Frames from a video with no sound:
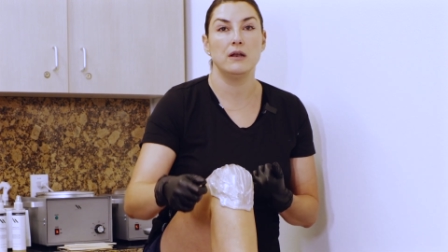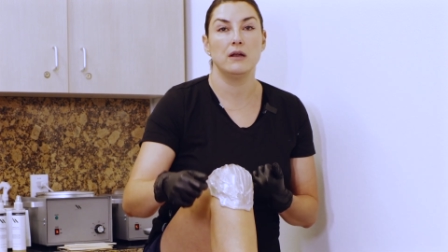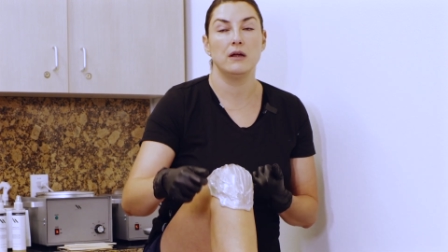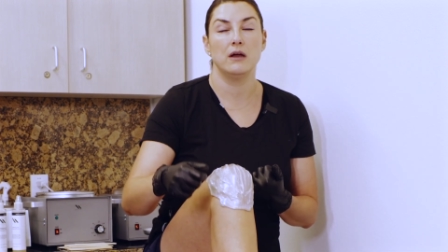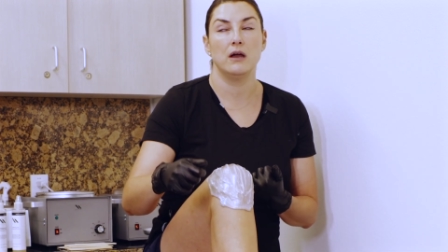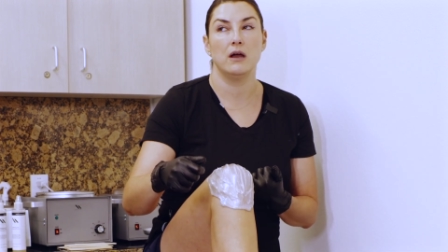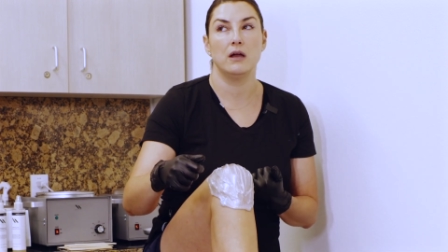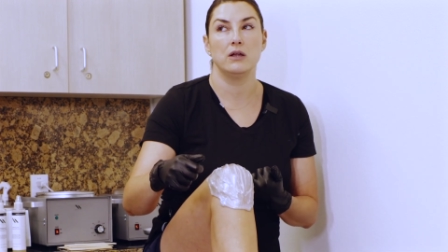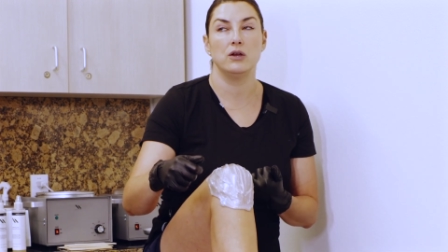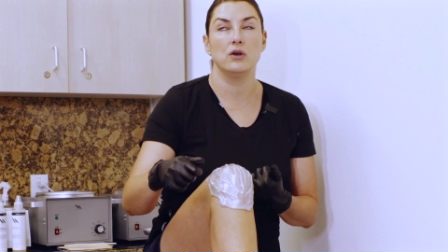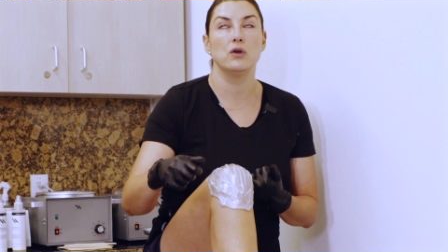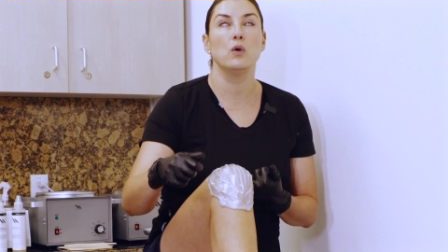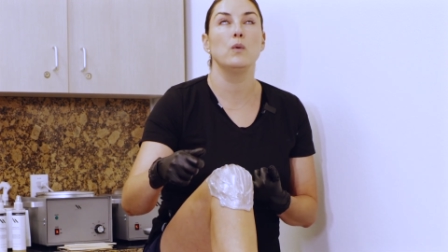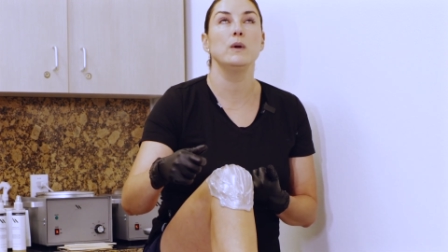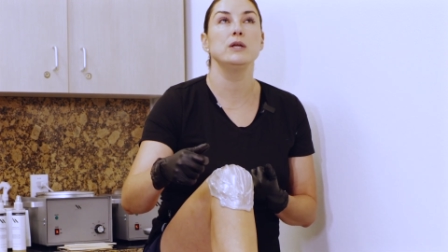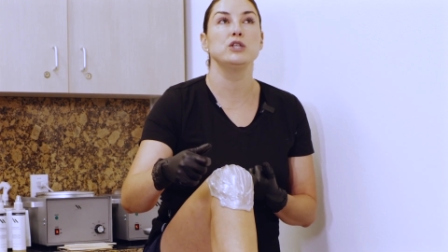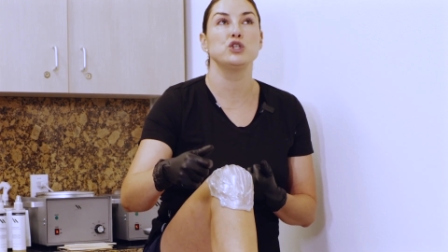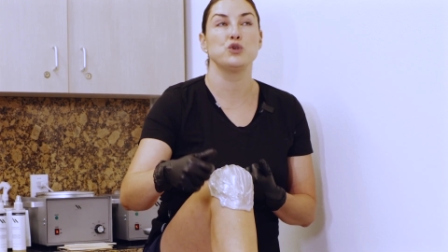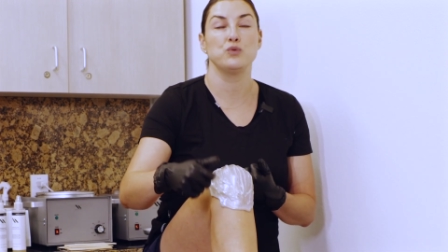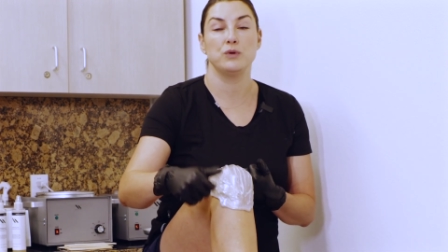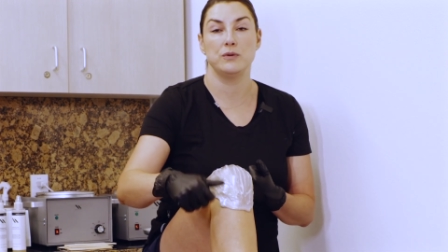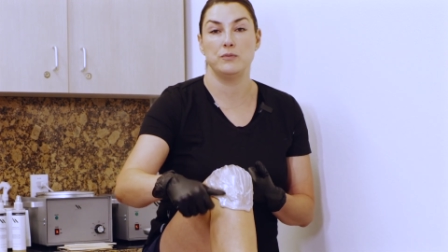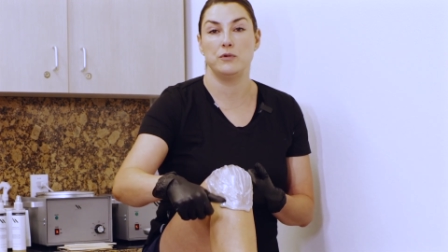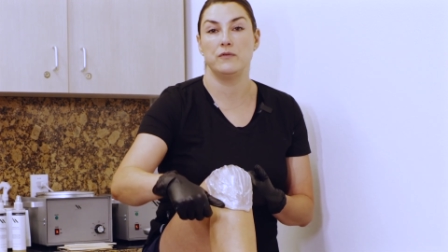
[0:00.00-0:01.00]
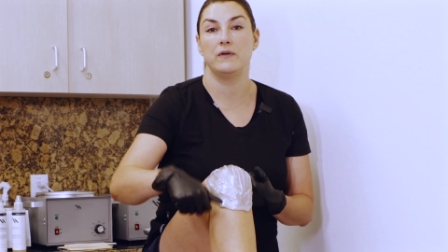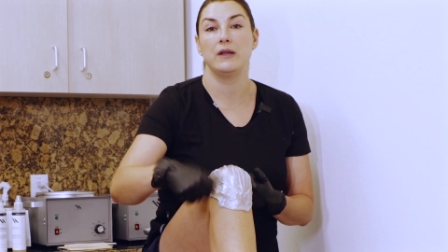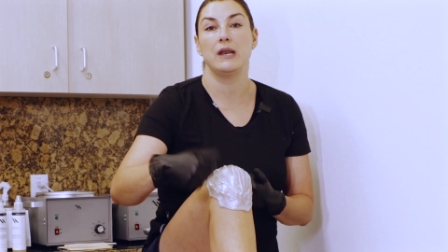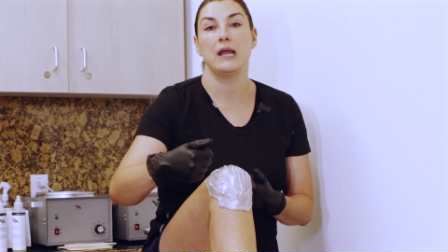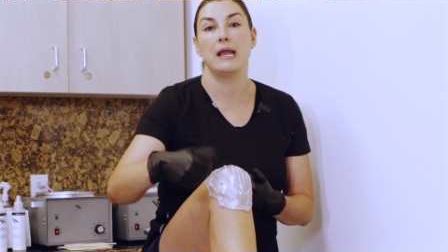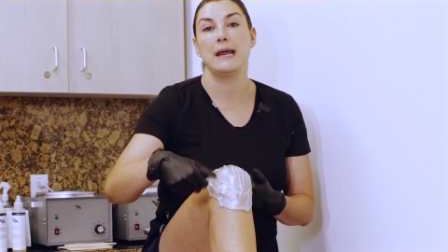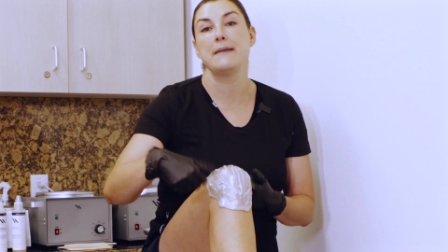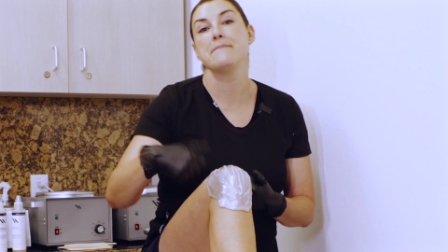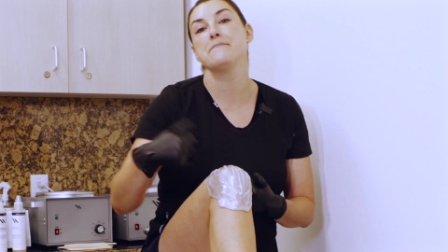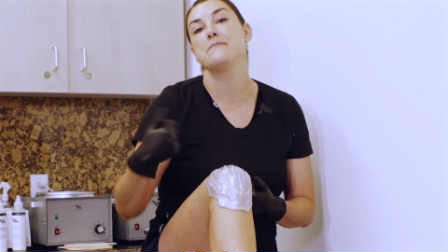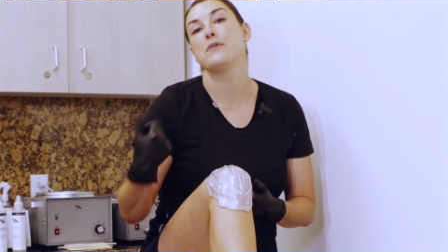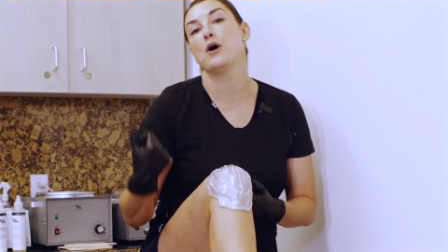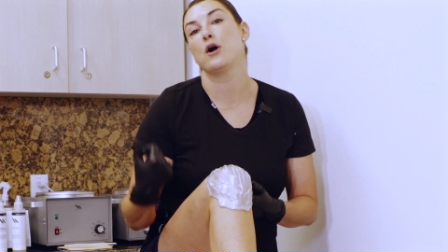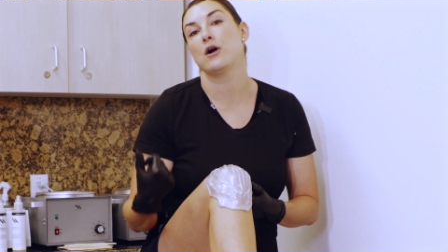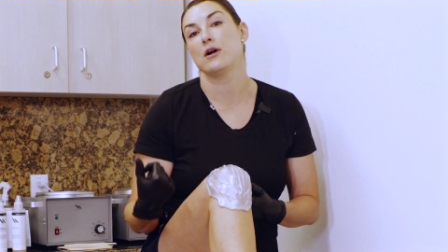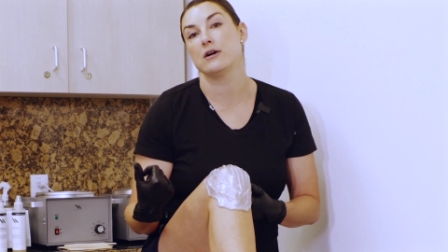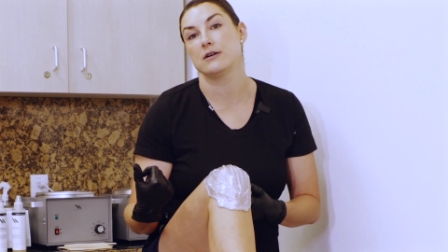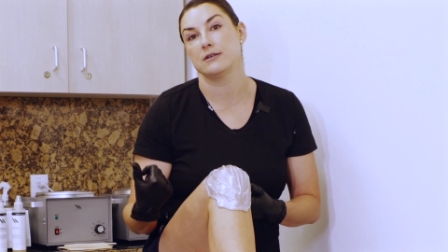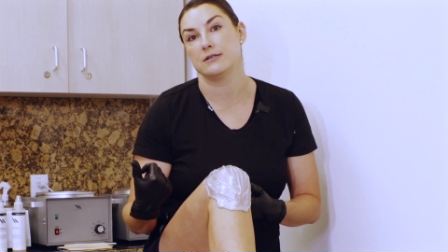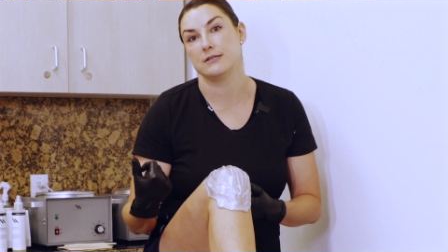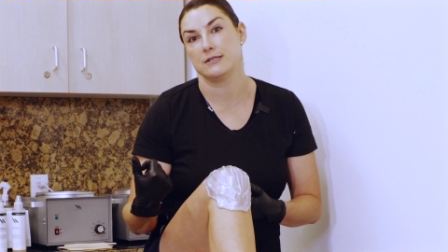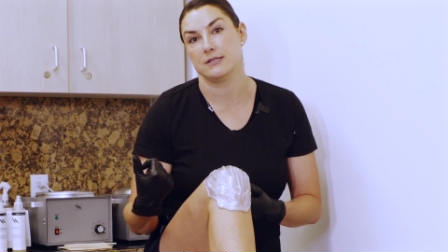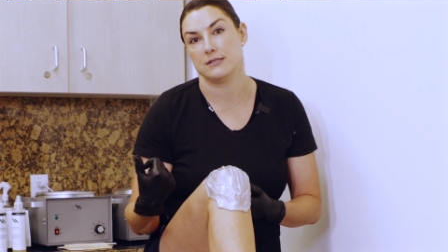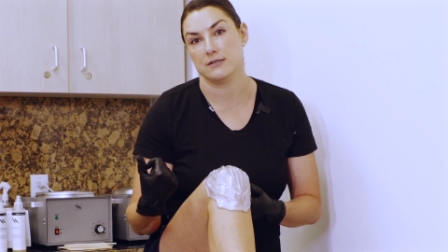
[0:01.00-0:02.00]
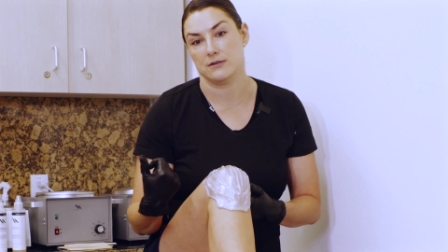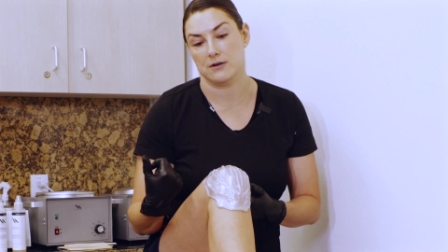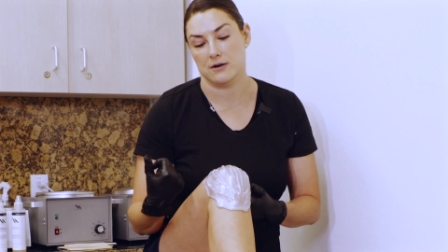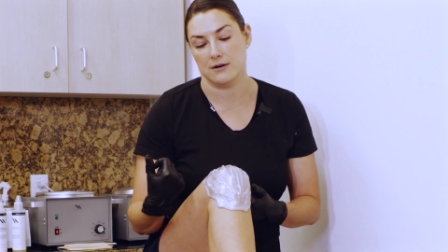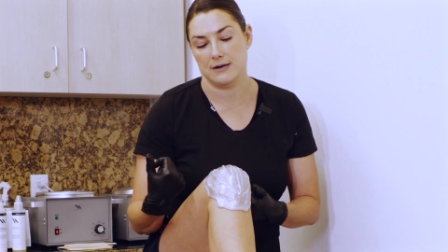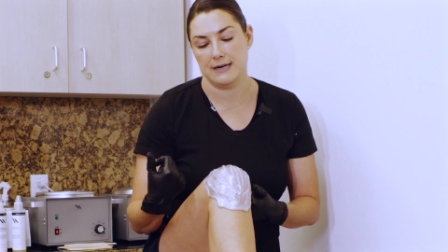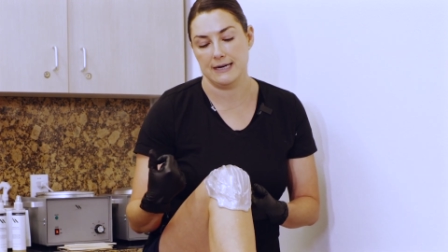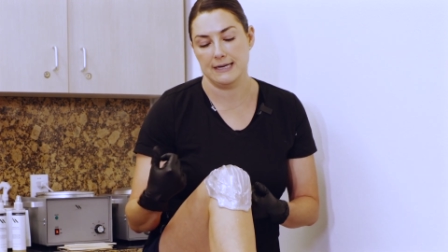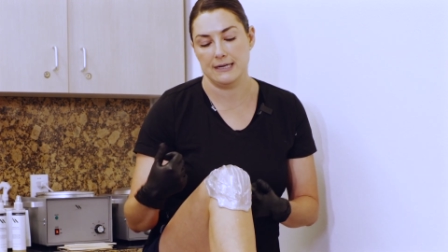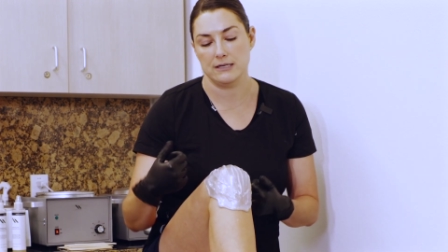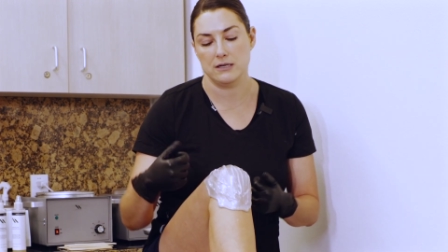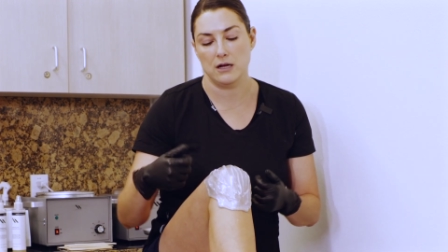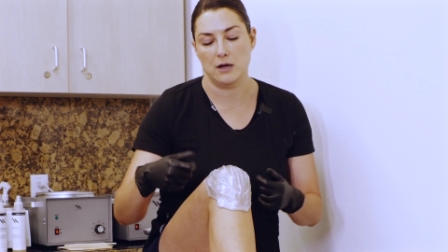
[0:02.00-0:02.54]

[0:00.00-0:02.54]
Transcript: uh, you're going to remove it in parts, all right?